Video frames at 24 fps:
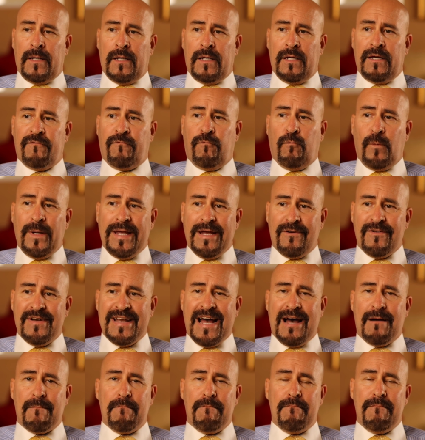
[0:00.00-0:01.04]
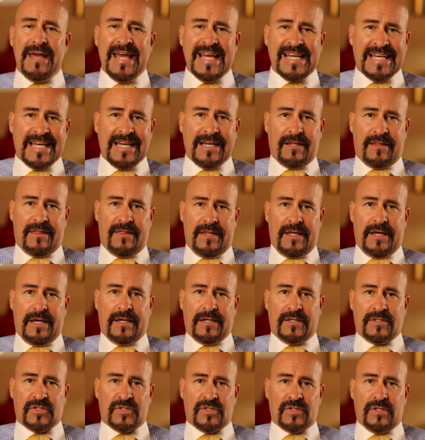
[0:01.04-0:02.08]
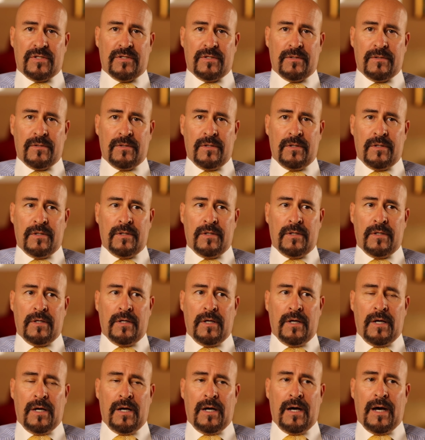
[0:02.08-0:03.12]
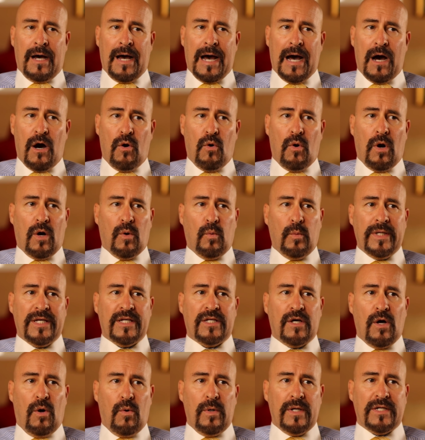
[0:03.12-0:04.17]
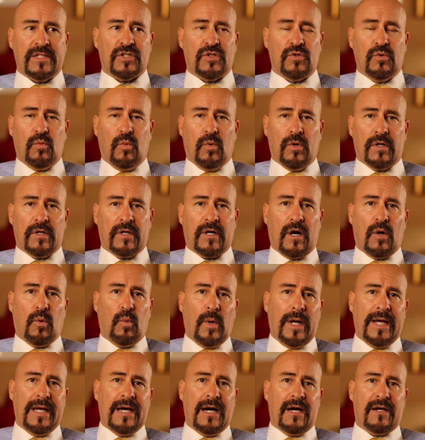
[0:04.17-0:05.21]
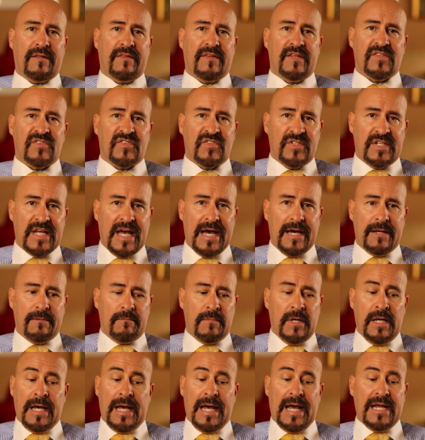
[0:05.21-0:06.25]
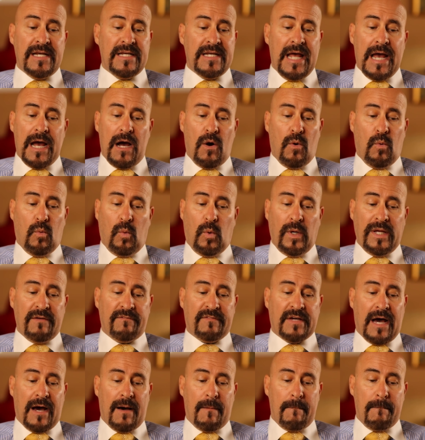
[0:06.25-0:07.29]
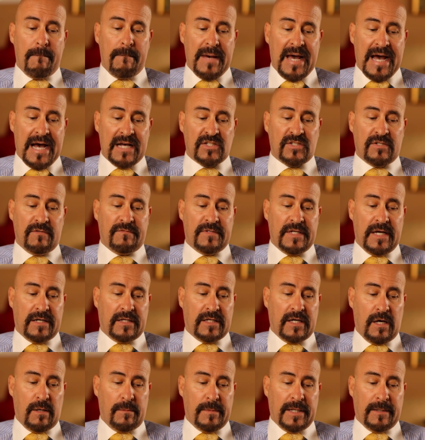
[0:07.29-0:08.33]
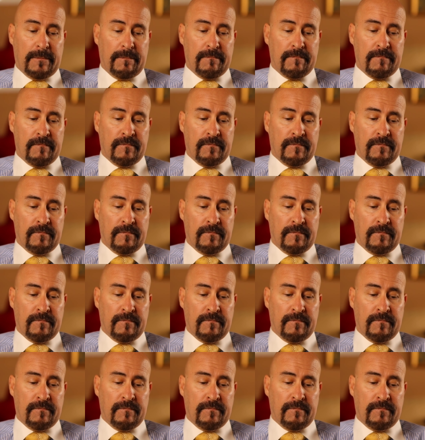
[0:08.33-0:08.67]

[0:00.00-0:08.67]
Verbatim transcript: If we are not making things, how are we going to work our way out of this debt? And now we've got massive debt coming